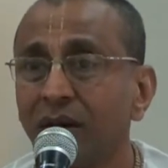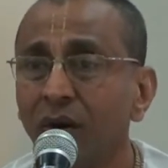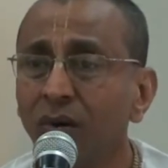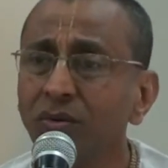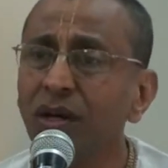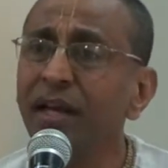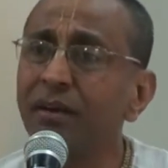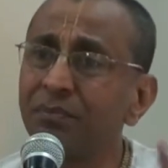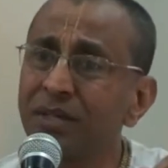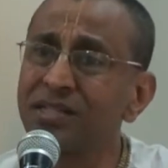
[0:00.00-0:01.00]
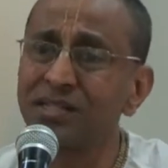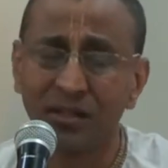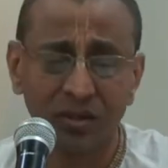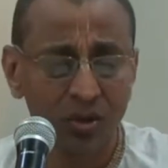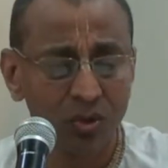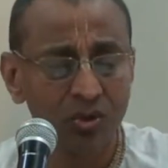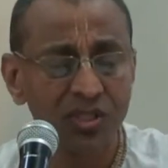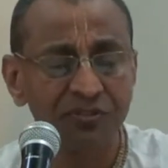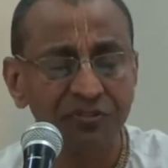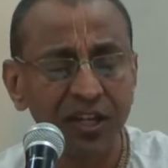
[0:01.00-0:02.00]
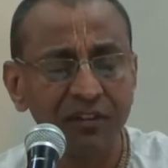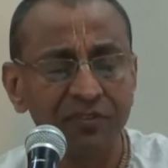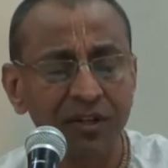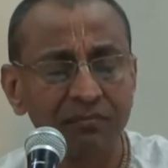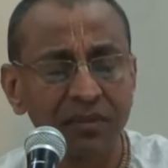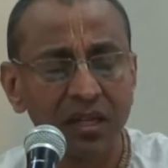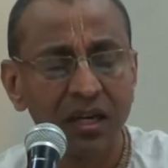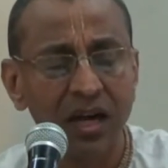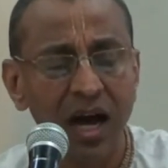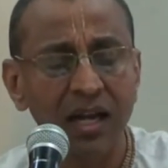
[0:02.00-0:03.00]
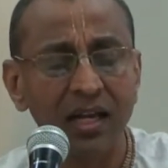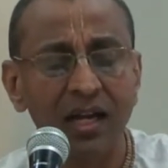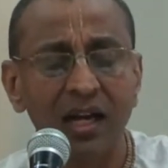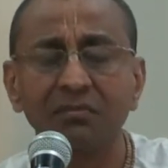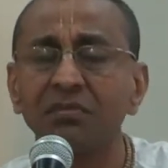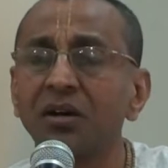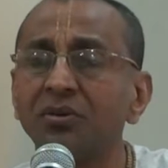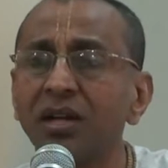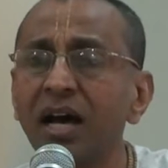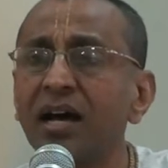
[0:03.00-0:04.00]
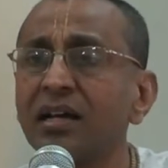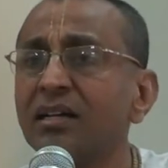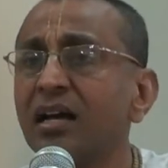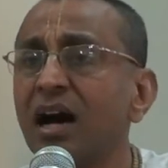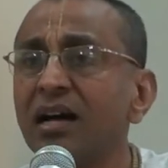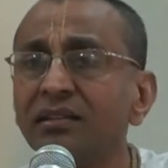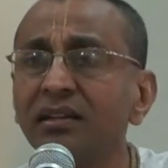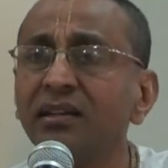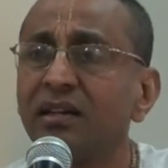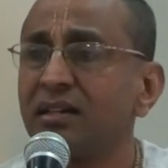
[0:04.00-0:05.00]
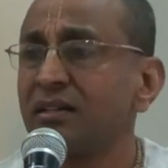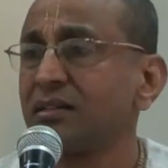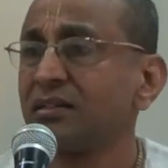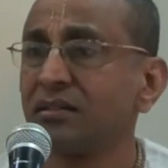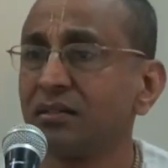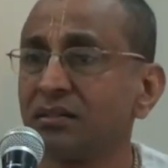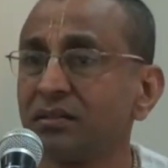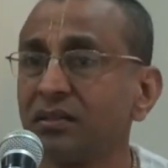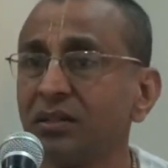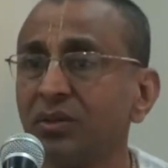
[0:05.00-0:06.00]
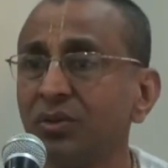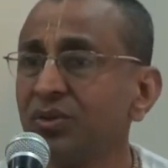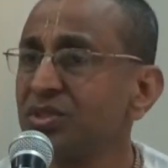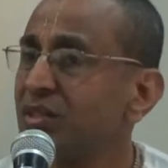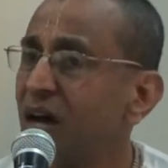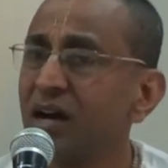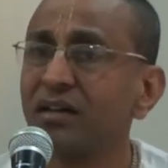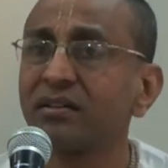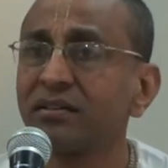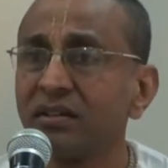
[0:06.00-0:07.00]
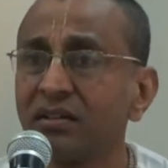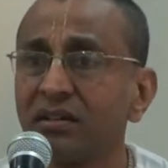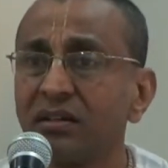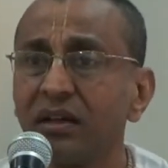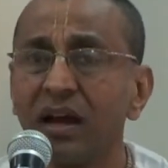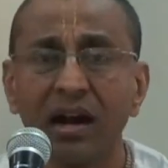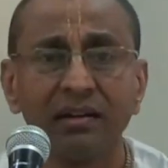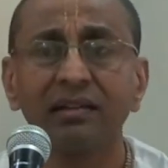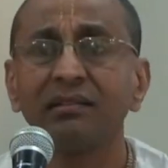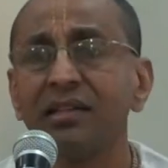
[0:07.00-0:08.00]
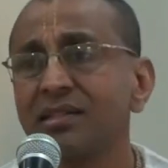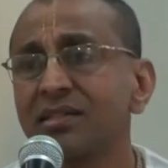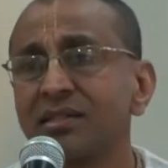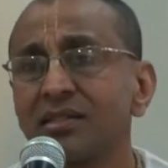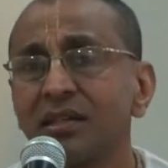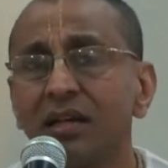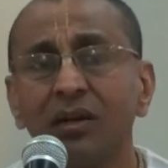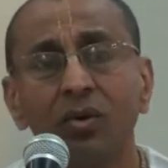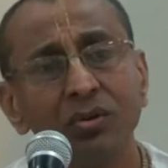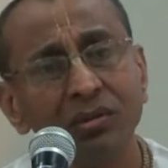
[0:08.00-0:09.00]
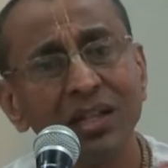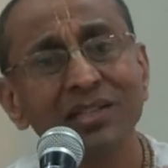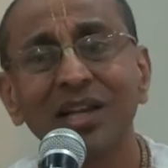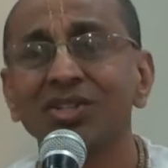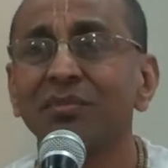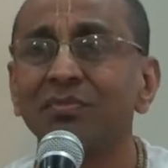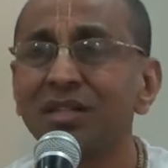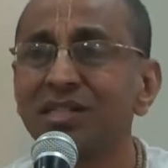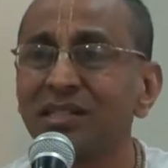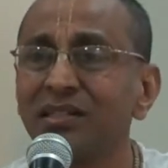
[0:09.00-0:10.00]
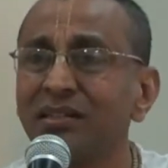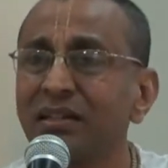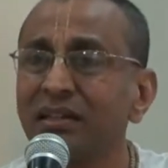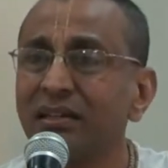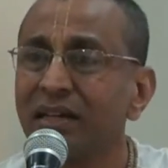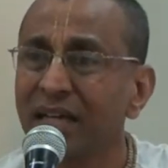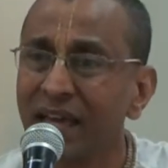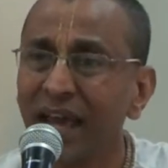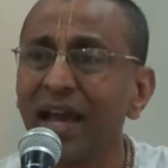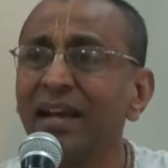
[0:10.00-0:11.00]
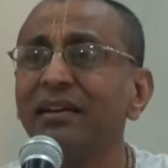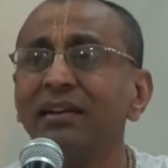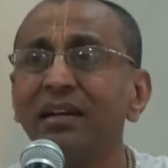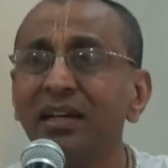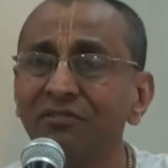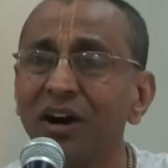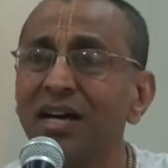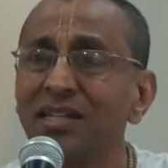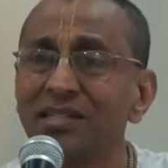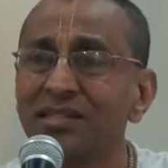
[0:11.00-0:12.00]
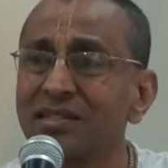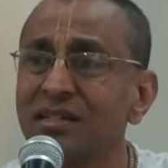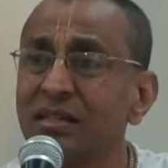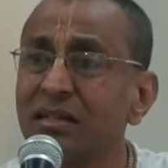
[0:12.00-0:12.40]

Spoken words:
Only a person who is free from kala karma guna adhina, who is not under these, only such a person can devise